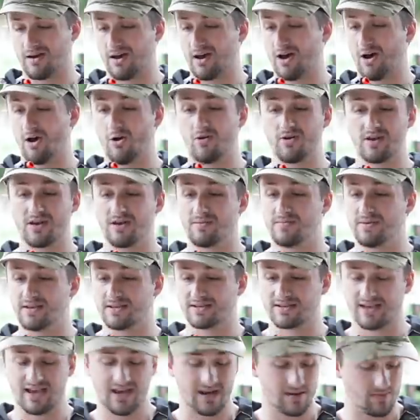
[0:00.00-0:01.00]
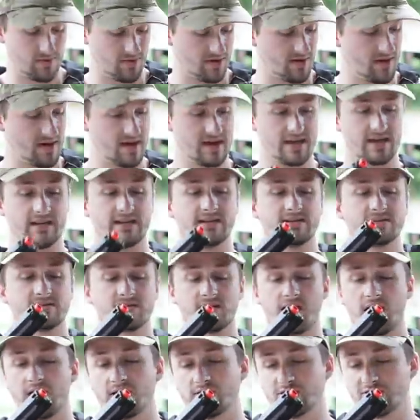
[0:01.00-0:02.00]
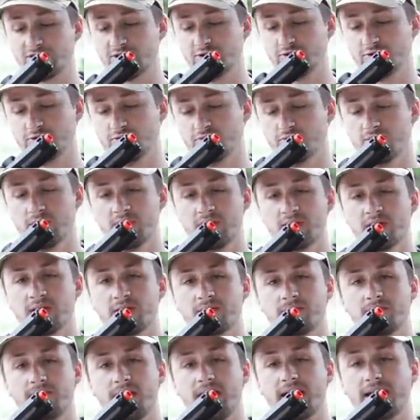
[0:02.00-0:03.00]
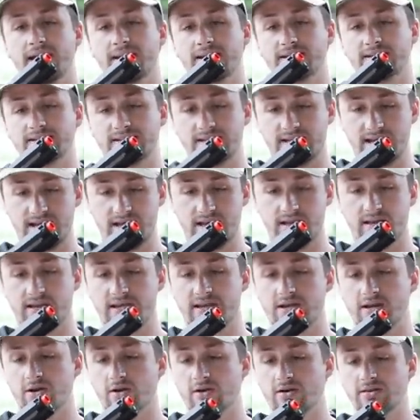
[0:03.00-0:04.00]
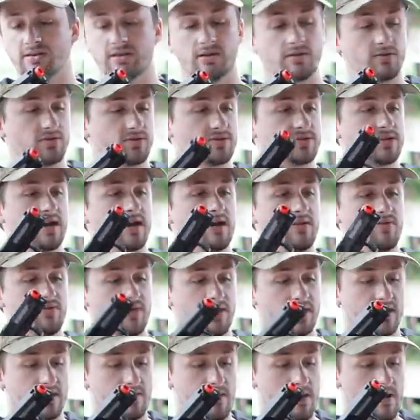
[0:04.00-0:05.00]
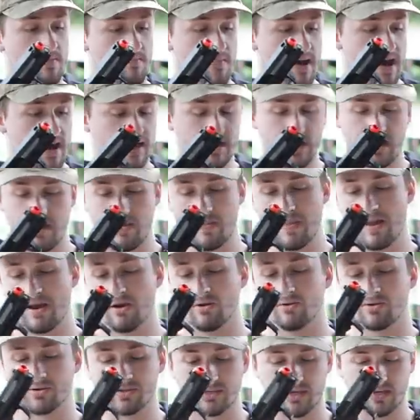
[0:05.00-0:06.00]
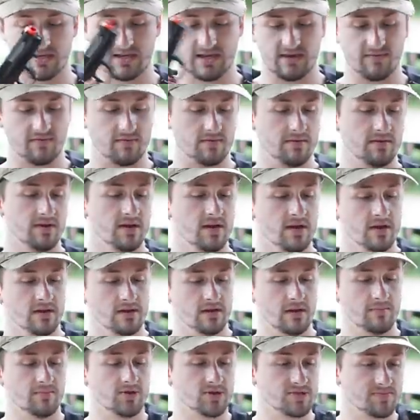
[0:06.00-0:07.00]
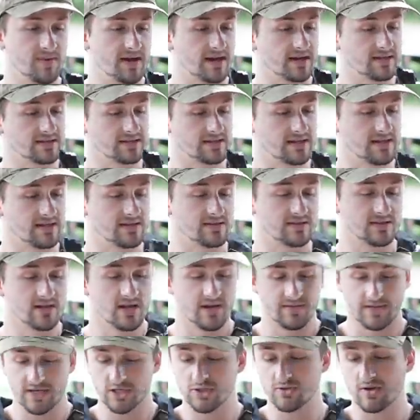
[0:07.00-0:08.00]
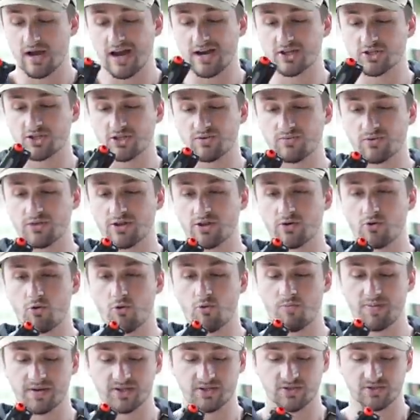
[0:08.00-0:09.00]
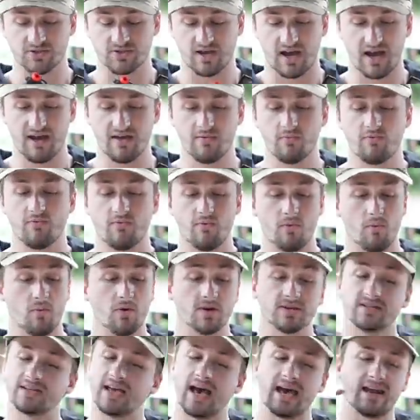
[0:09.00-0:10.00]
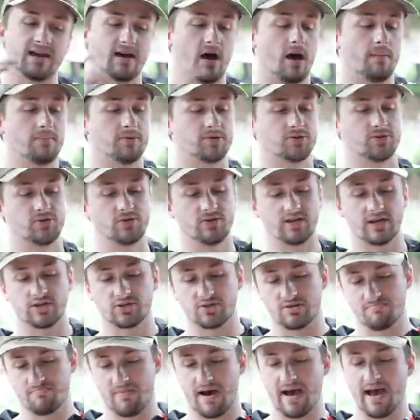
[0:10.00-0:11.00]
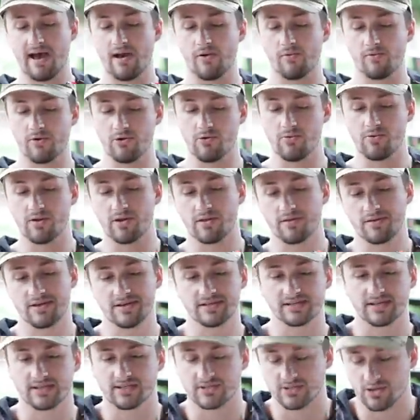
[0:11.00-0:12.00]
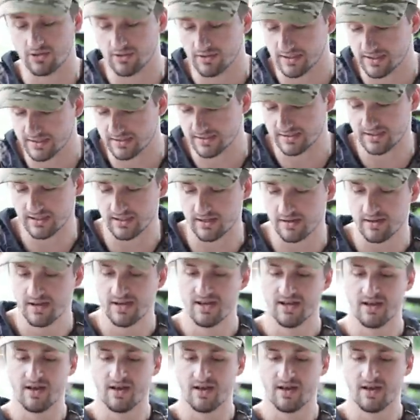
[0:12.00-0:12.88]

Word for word: uh, OEM as KWA, and he's got two mags in here in the little side thing, and then a mag in there. Looks like even numbers magazines. These are actually really cool pistols. I was had an opportunity to actually buy a real one of these. I saw listed.